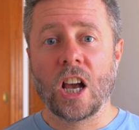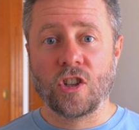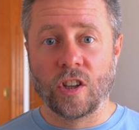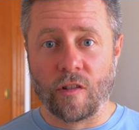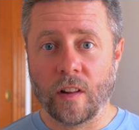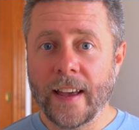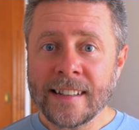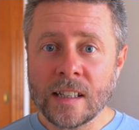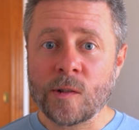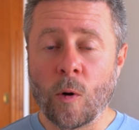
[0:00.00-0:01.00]
General
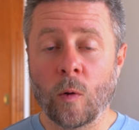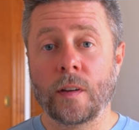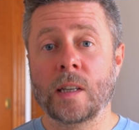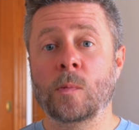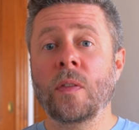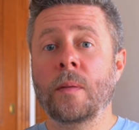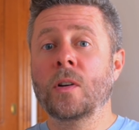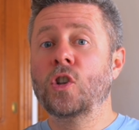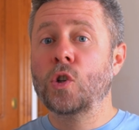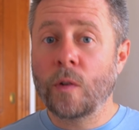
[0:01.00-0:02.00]
access role is what the
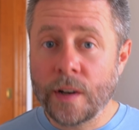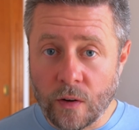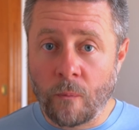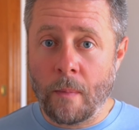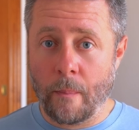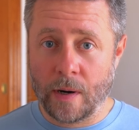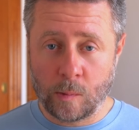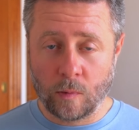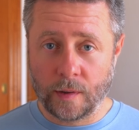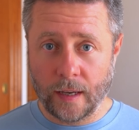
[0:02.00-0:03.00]
majority of members
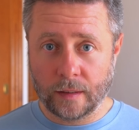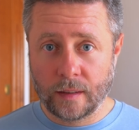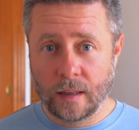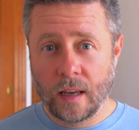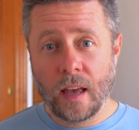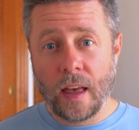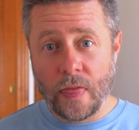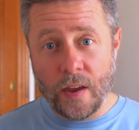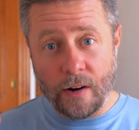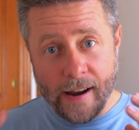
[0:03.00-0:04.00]
will get.
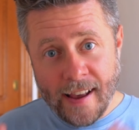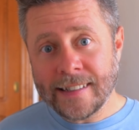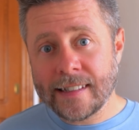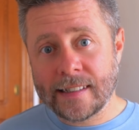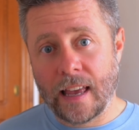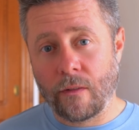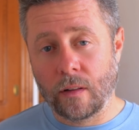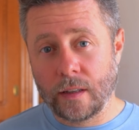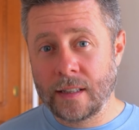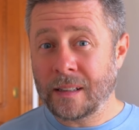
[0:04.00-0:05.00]
Their access
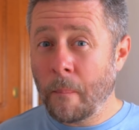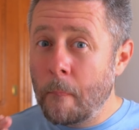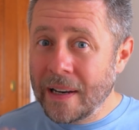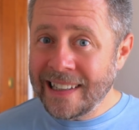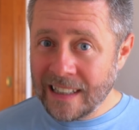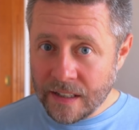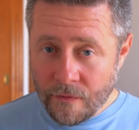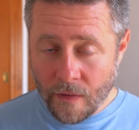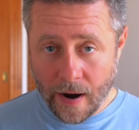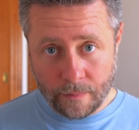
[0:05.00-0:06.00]
level is completely
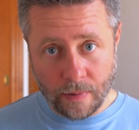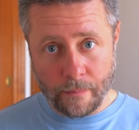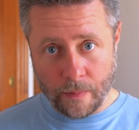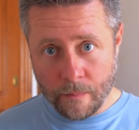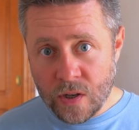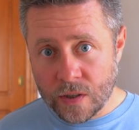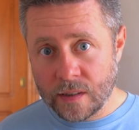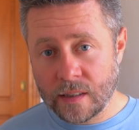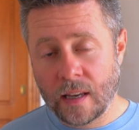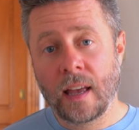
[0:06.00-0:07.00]
defined by
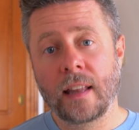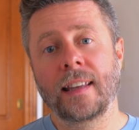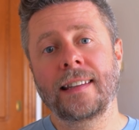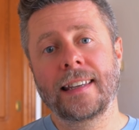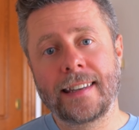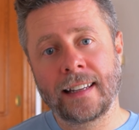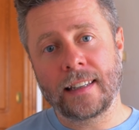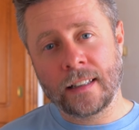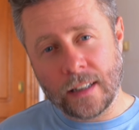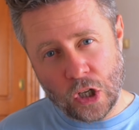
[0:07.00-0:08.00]
permissions that they get
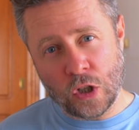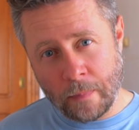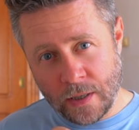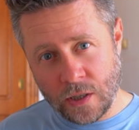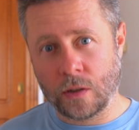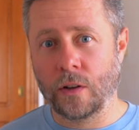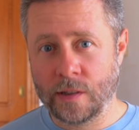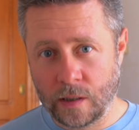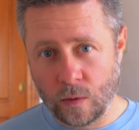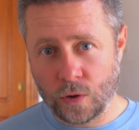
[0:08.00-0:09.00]
in each particular
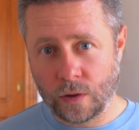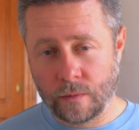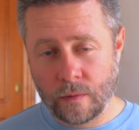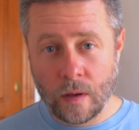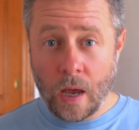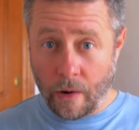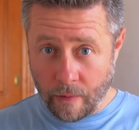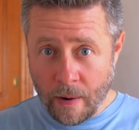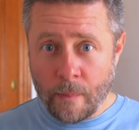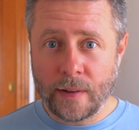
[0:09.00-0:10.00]
solution.
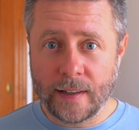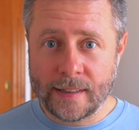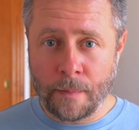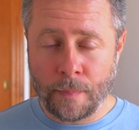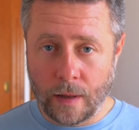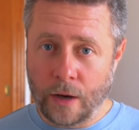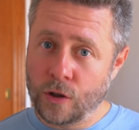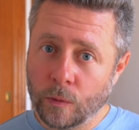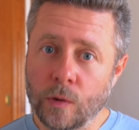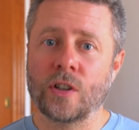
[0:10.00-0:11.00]
Remember the example I
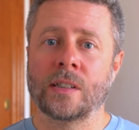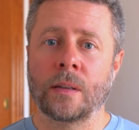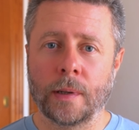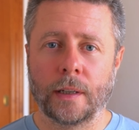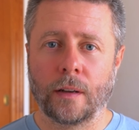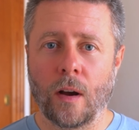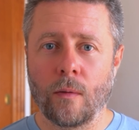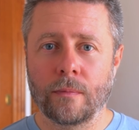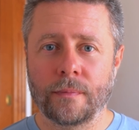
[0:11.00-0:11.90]
showed you just a minute ago.